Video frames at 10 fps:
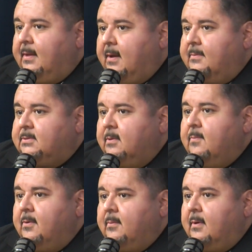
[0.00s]
Yeah. So we
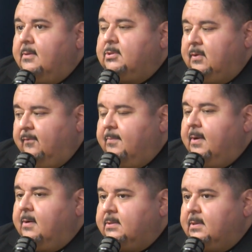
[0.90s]
brew 2 different
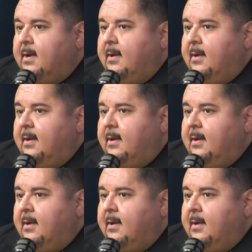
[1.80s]
beers.